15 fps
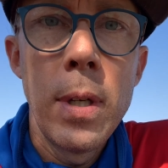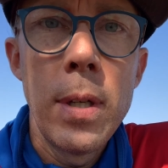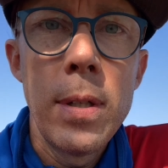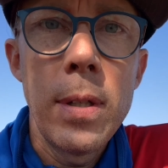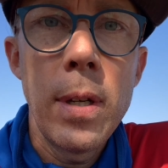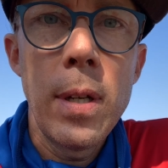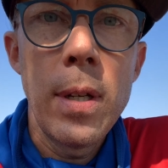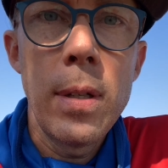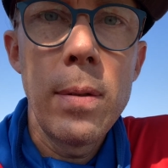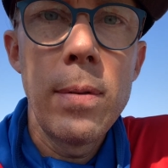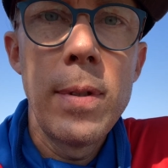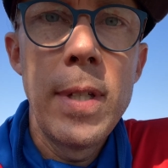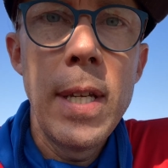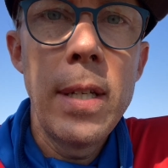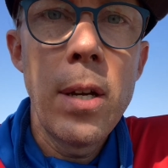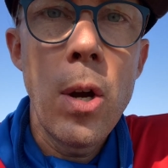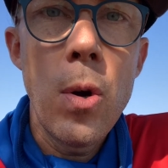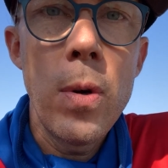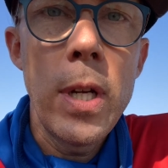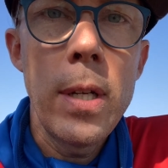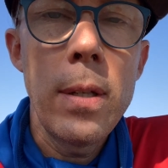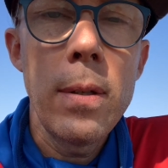it's gonna
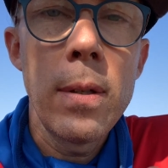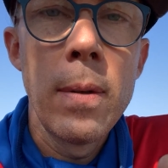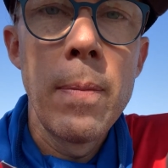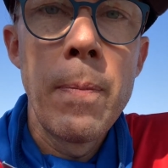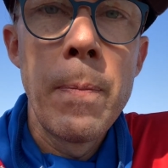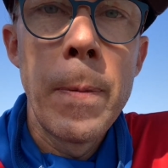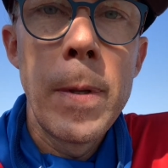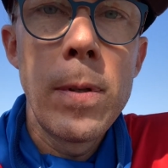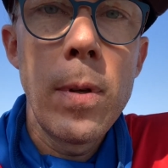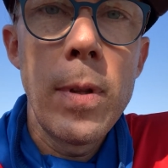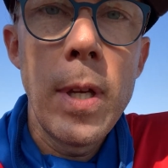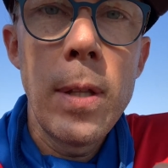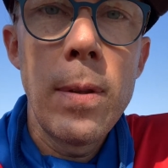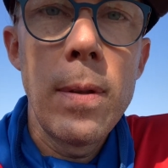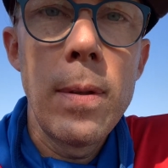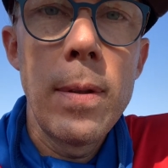decode it so that